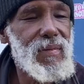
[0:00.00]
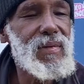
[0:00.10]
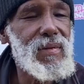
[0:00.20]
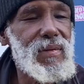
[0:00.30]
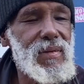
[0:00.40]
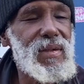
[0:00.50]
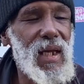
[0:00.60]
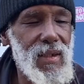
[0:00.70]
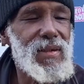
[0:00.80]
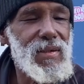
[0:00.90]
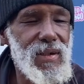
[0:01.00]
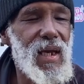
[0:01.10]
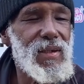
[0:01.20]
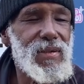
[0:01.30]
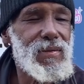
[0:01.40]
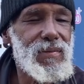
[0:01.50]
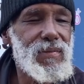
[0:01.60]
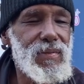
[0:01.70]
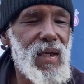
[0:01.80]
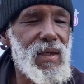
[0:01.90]
before, right? Yes. Yes.
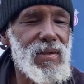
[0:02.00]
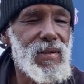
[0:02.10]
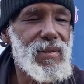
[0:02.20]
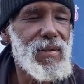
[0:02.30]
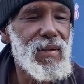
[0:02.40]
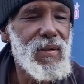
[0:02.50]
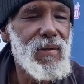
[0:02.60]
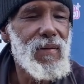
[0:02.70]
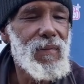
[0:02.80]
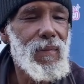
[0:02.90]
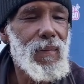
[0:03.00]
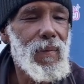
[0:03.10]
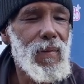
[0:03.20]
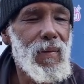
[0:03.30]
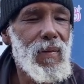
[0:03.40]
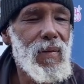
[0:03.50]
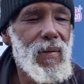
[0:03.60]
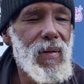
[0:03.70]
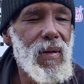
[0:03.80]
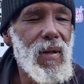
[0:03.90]
And yes. what was your
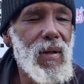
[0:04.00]
experience in the